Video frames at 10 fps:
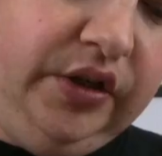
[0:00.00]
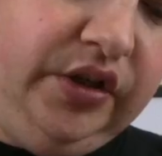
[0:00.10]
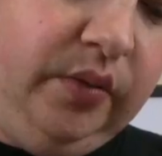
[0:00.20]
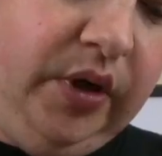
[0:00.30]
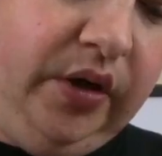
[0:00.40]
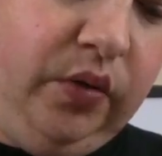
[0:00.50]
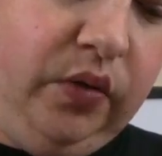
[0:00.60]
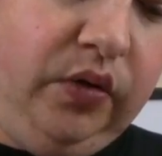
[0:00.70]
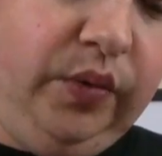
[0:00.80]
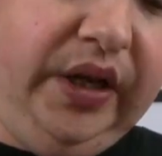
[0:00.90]
HDMI
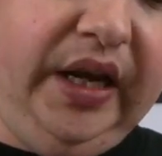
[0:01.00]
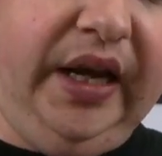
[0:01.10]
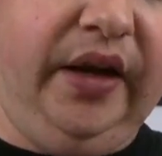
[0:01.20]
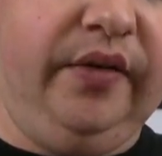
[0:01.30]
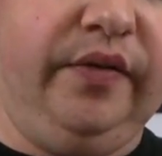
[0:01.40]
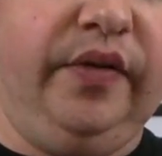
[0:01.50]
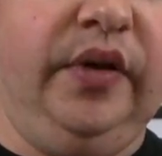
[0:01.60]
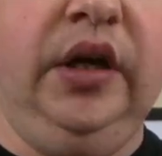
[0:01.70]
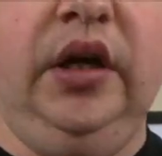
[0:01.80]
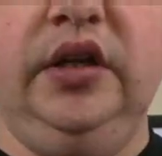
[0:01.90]
cord. We have